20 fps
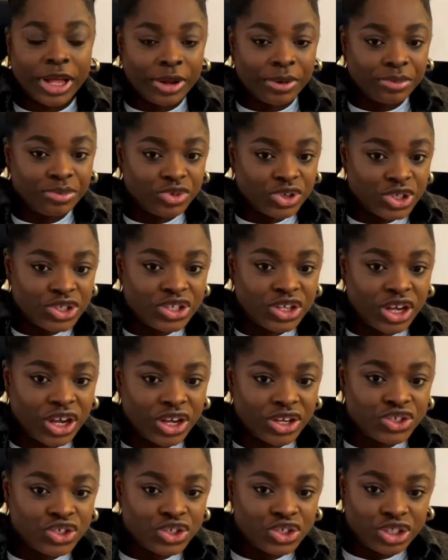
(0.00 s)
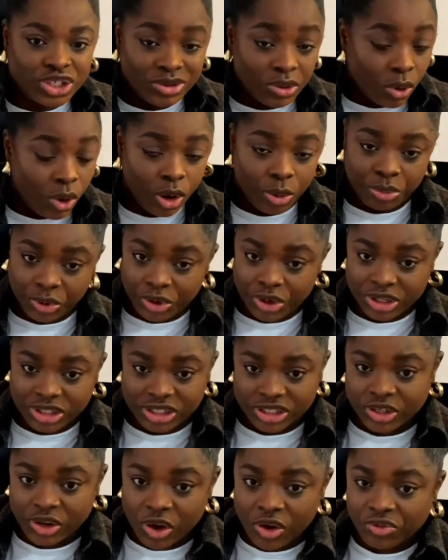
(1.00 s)
research or product
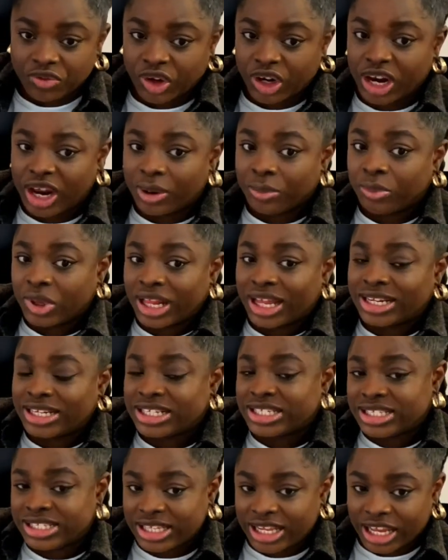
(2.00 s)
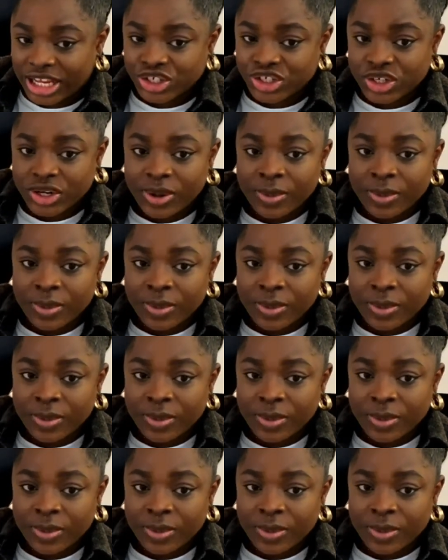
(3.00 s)
discovery and planning stage.